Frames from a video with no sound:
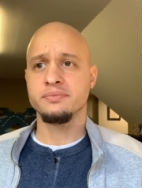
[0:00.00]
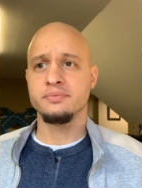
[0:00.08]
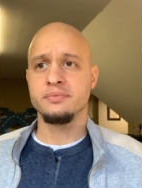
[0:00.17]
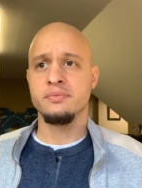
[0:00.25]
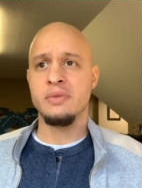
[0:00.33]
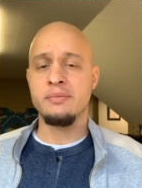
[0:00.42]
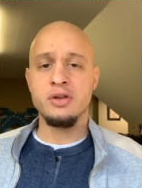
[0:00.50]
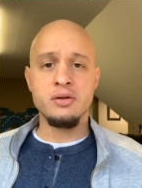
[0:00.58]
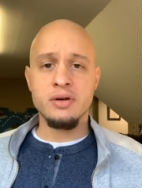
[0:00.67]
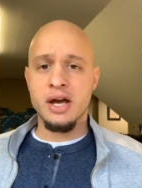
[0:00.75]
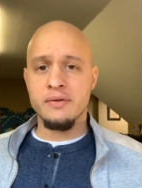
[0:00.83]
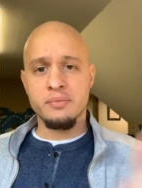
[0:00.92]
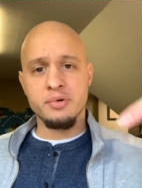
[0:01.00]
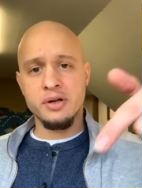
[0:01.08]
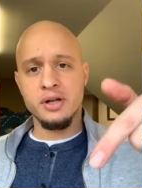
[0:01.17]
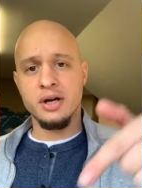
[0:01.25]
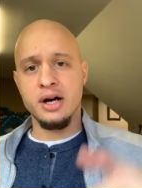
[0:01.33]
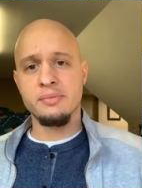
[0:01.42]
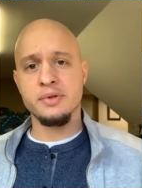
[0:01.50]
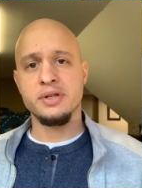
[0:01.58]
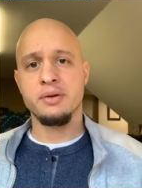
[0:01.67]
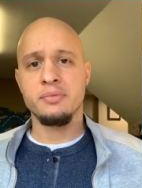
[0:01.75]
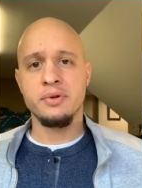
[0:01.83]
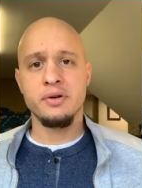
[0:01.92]
Maybe you have, you put in the comments
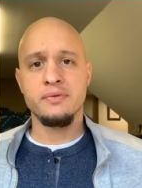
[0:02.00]
down below,